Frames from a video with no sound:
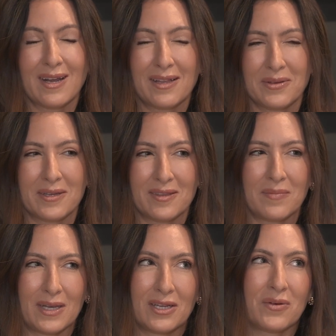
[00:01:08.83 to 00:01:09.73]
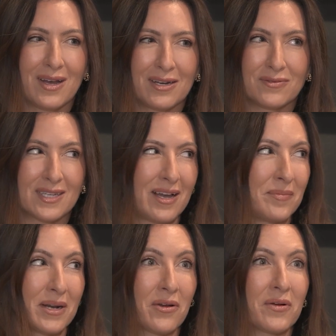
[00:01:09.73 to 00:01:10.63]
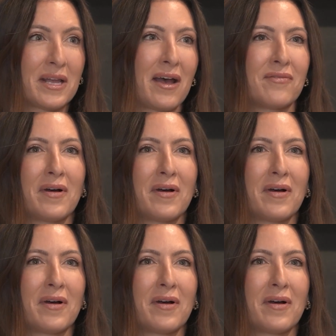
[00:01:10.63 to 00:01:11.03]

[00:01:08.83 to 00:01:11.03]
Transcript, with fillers: I look at the menu ahead of time, and I already have